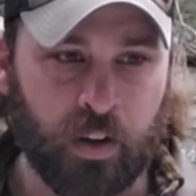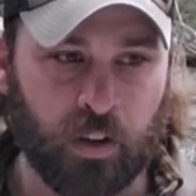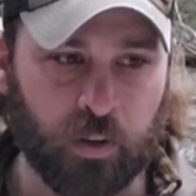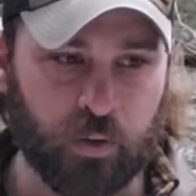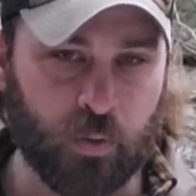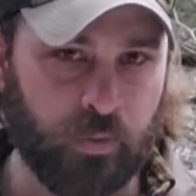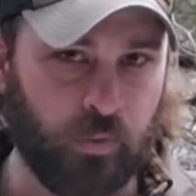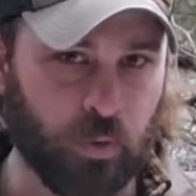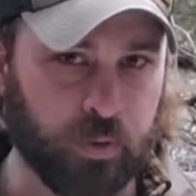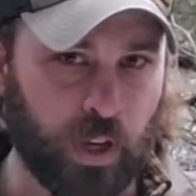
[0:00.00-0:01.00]
closer to a
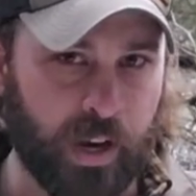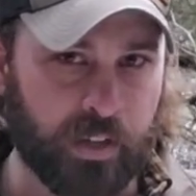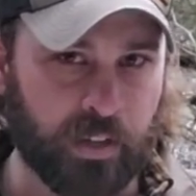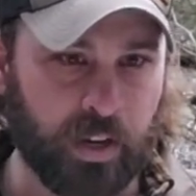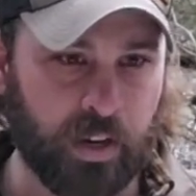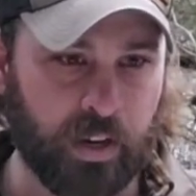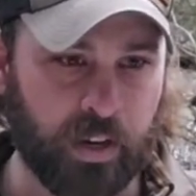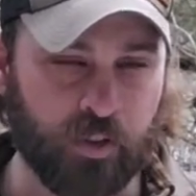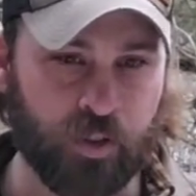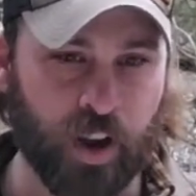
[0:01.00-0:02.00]
full size
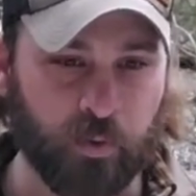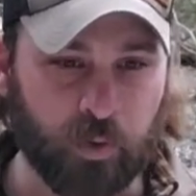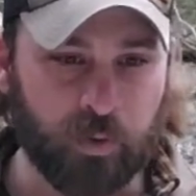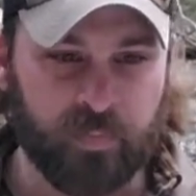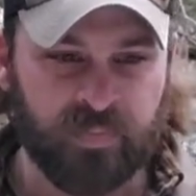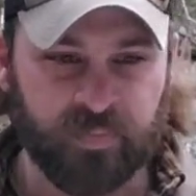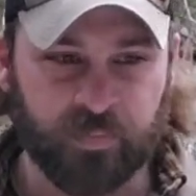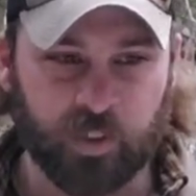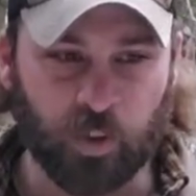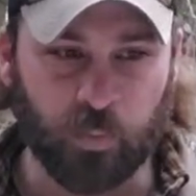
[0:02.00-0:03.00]
in general.
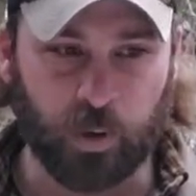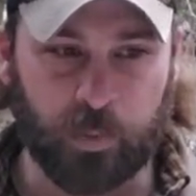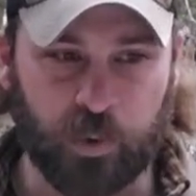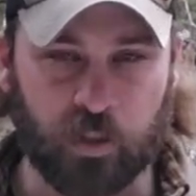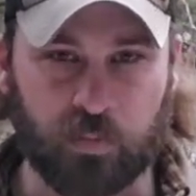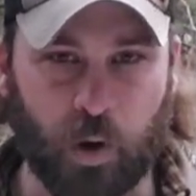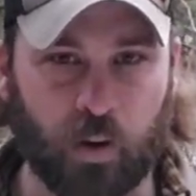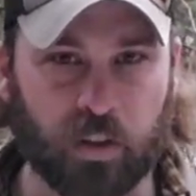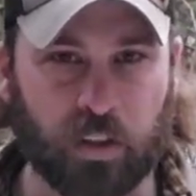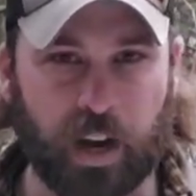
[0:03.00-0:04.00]
So pretty much the
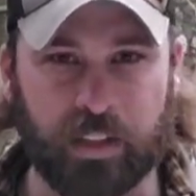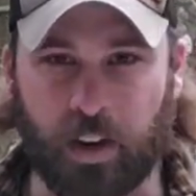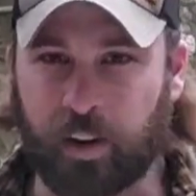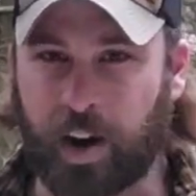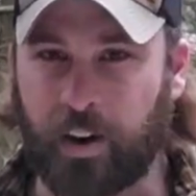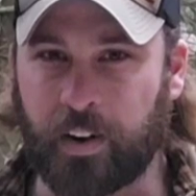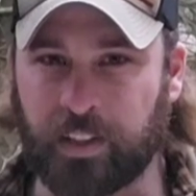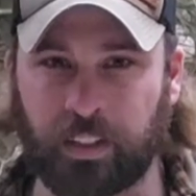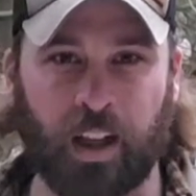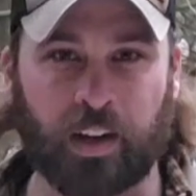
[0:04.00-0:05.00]
smallest size I'll carry
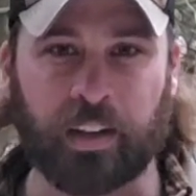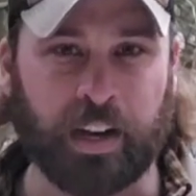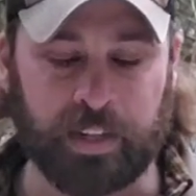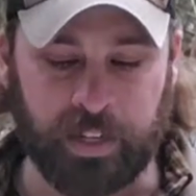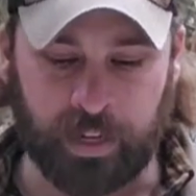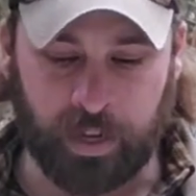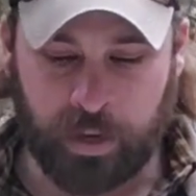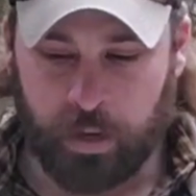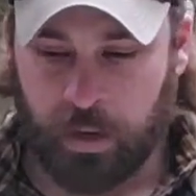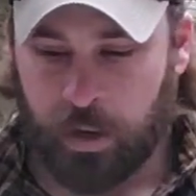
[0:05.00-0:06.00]
is a Glock 19.
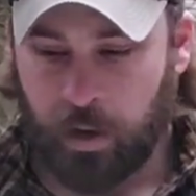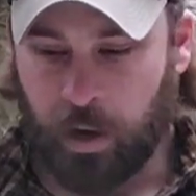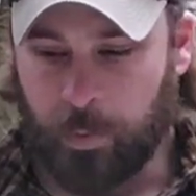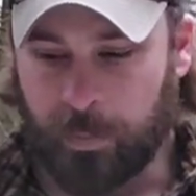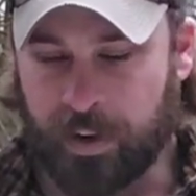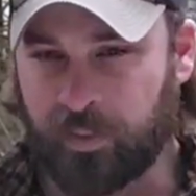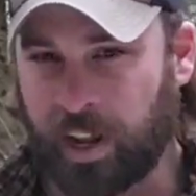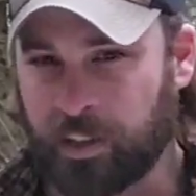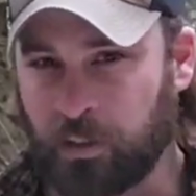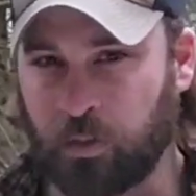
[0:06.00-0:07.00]
And
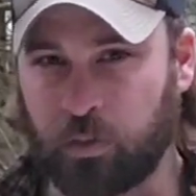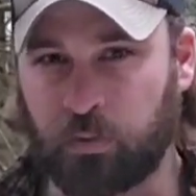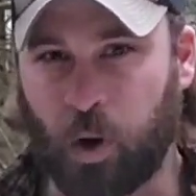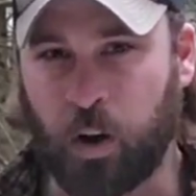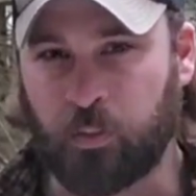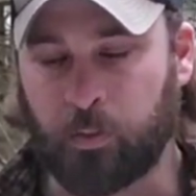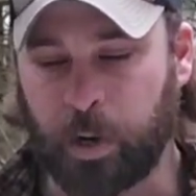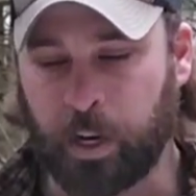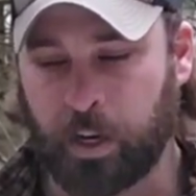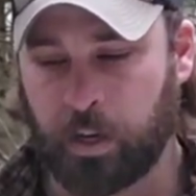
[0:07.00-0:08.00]
even that's a little small for
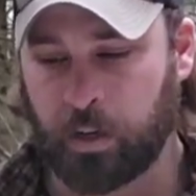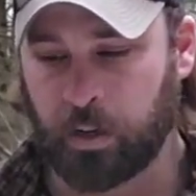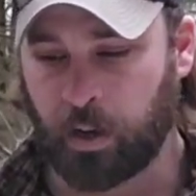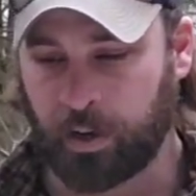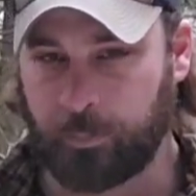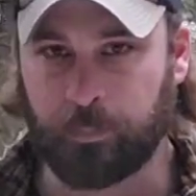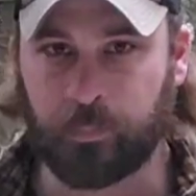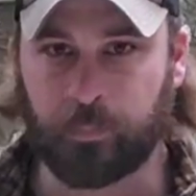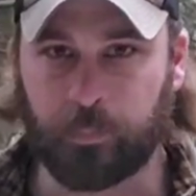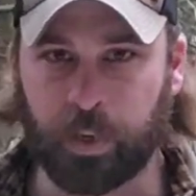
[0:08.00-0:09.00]
me. I got
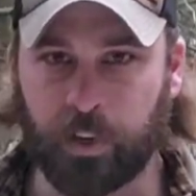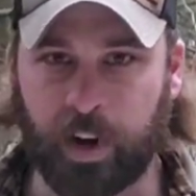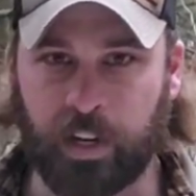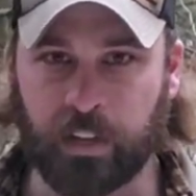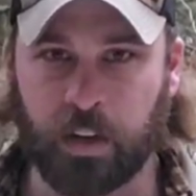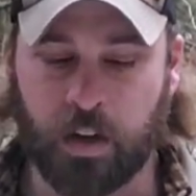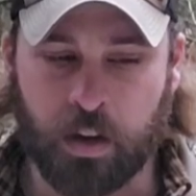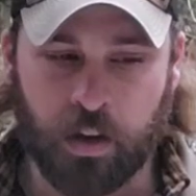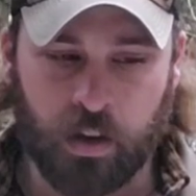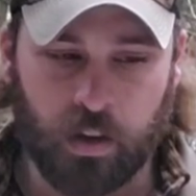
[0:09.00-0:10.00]
bigger hands,
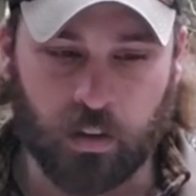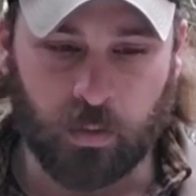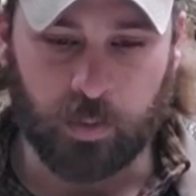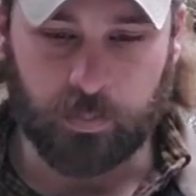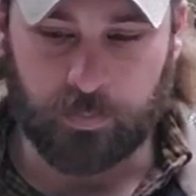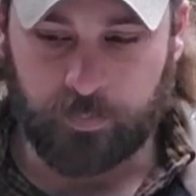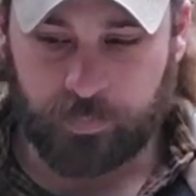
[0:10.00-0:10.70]
a little bit